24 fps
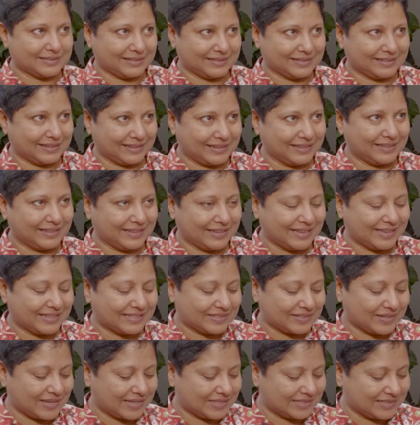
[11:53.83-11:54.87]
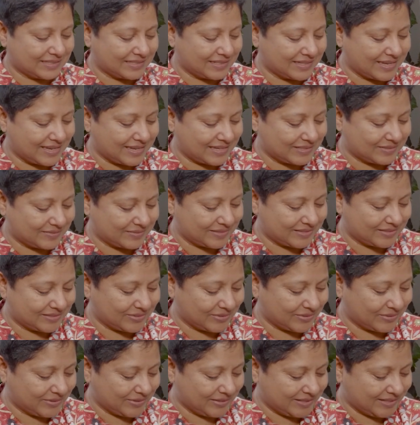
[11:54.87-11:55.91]
Yeah. Yes, as as we
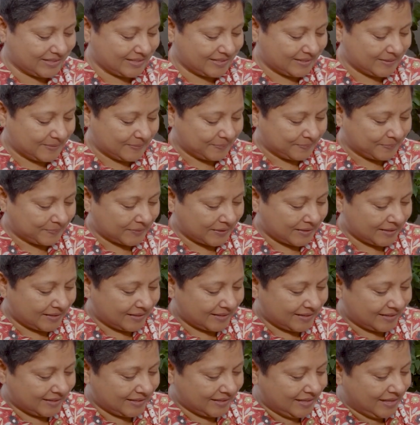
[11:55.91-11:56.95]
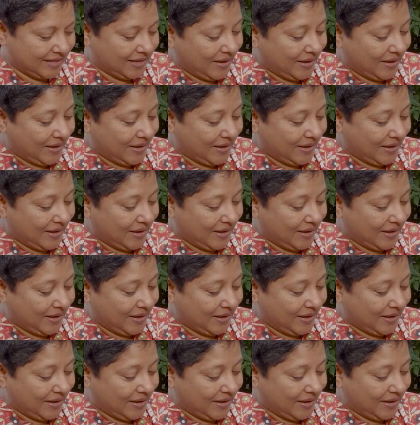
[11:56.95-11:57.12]
know. Beautiful.